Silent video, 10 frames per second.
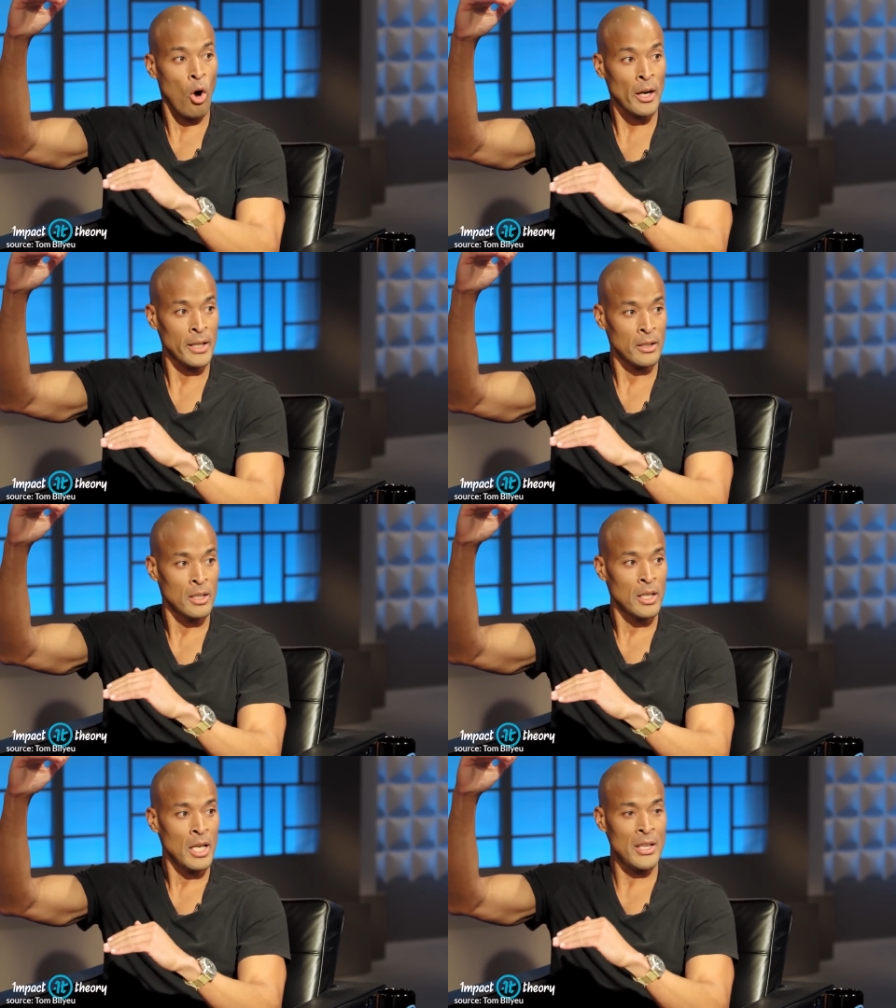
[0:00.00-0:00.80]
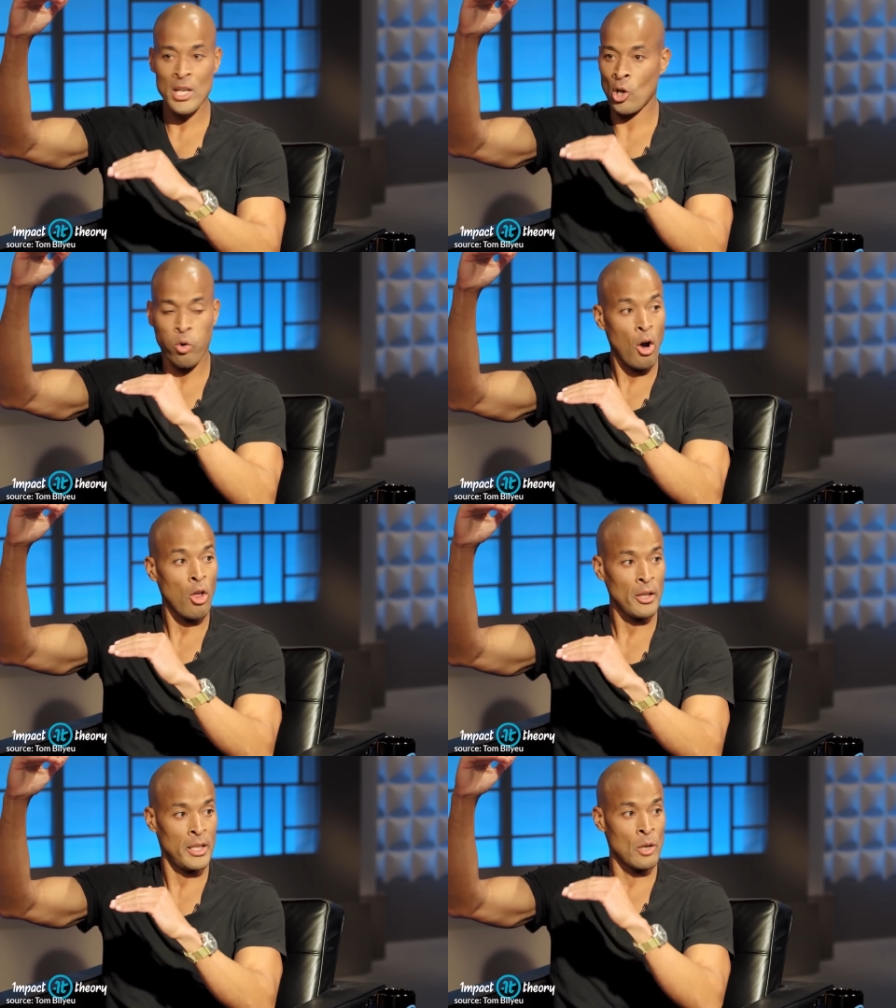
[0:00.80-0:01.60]
walking and then
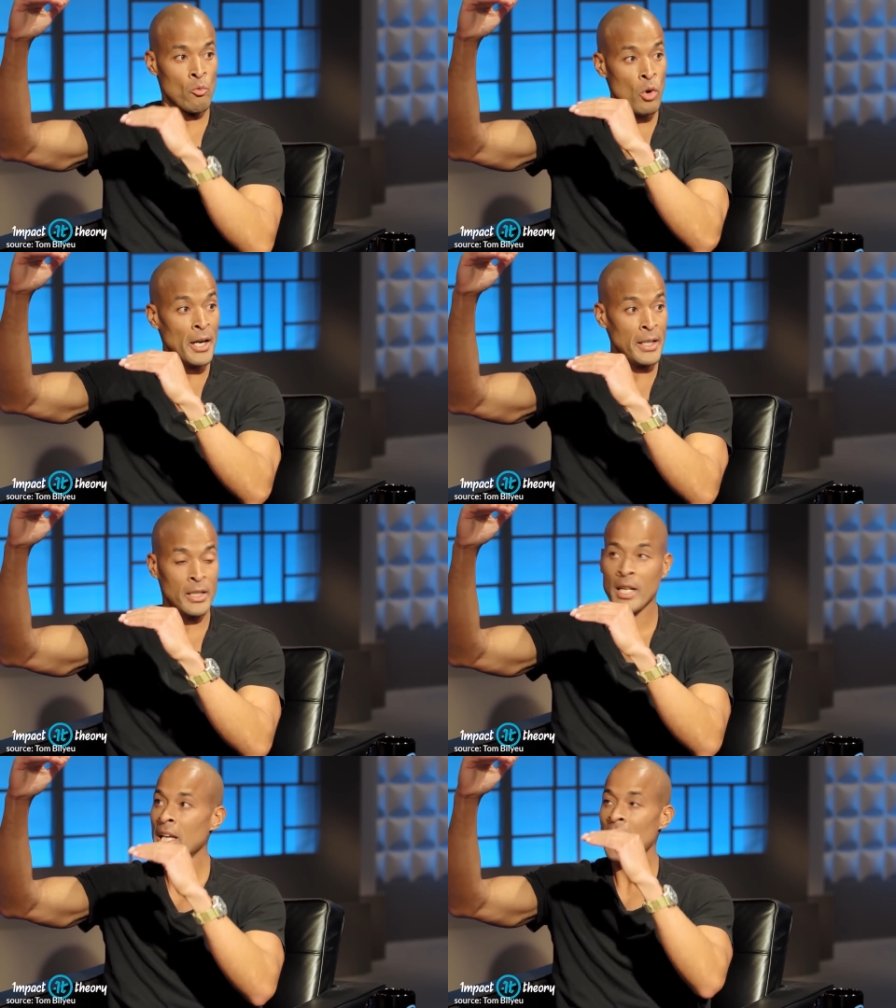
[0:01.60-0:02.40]
crawling and then running.